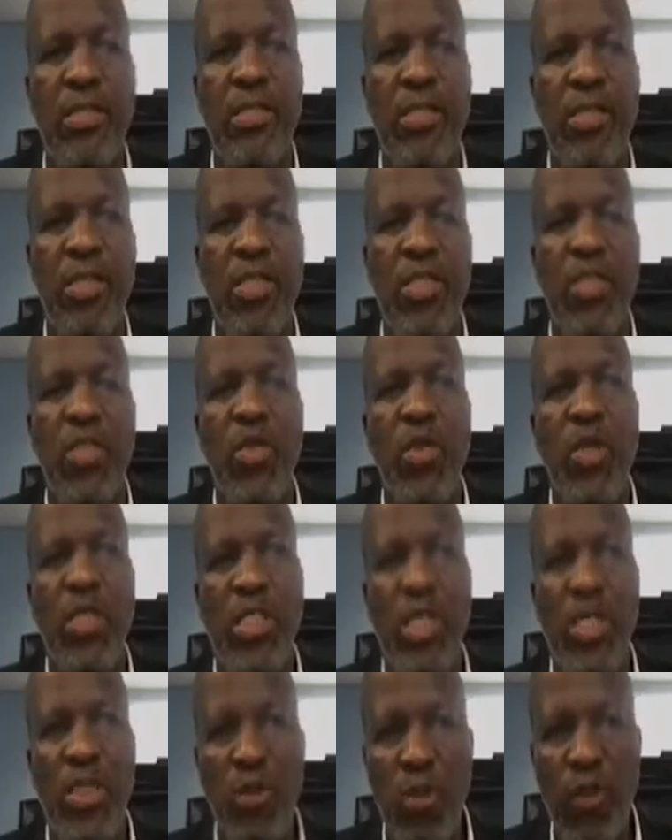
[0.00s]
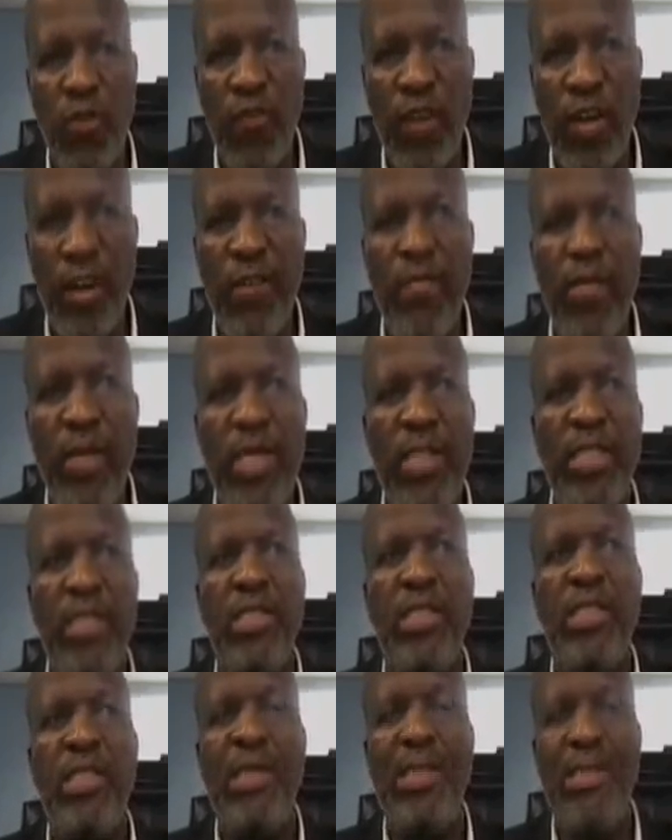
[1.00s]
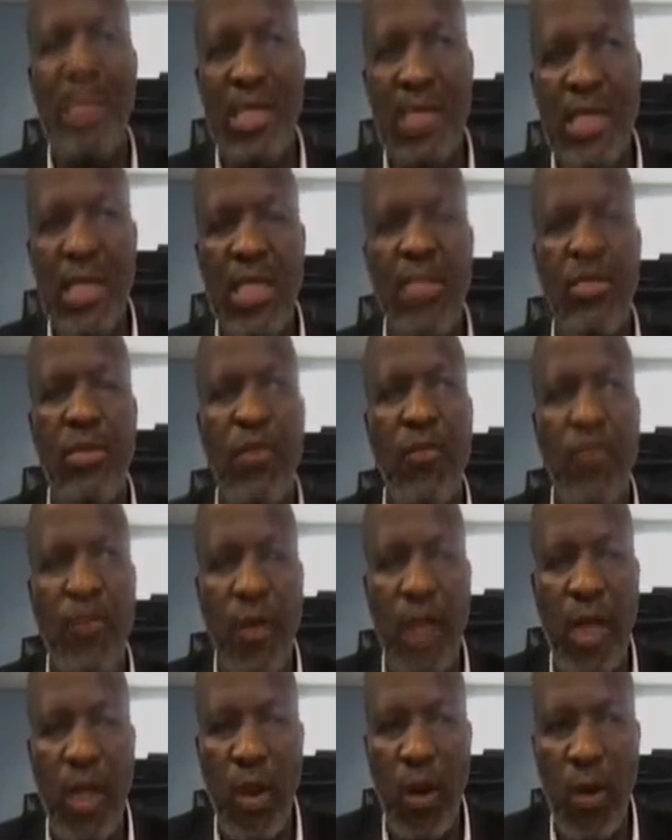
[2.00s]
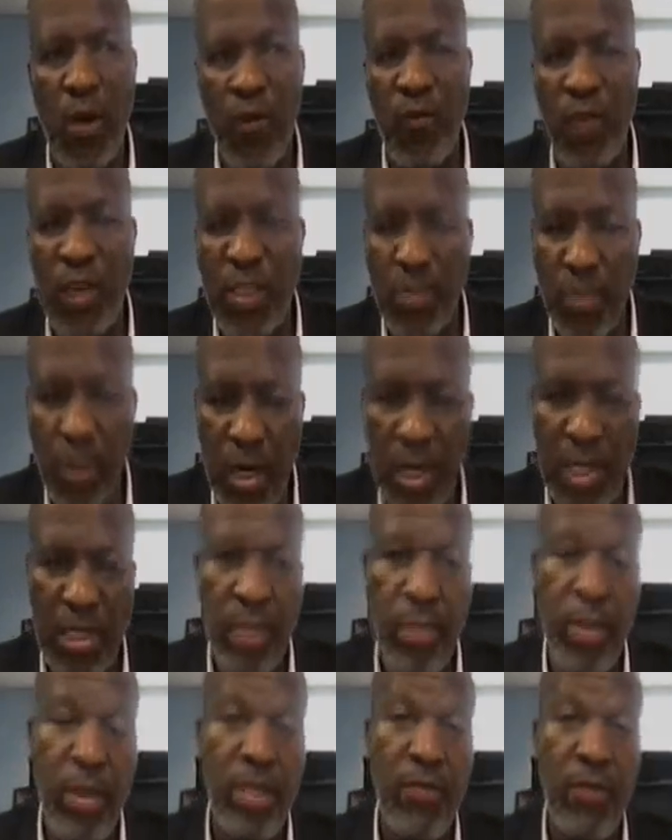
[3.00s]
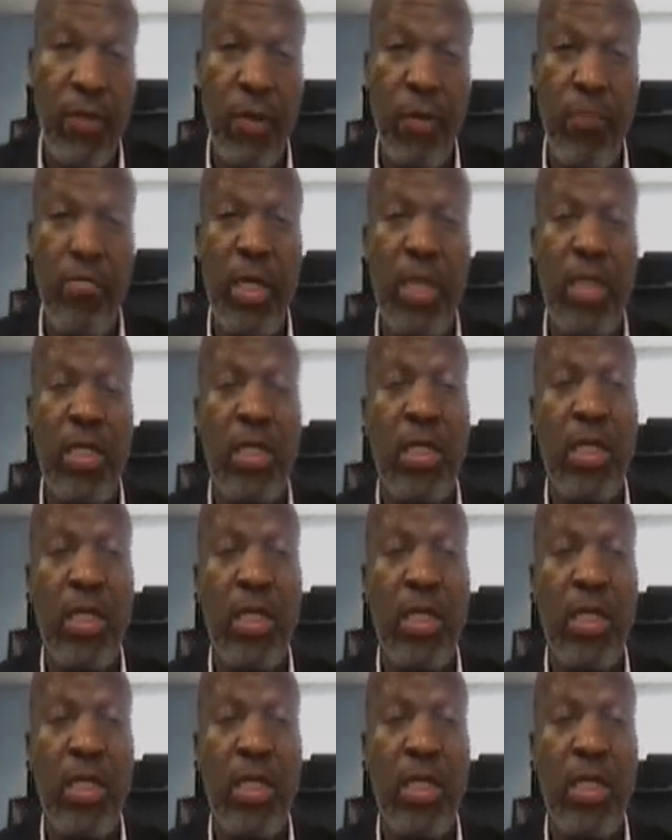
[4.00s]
So it's the duty of government, in the interest of small enterprise development,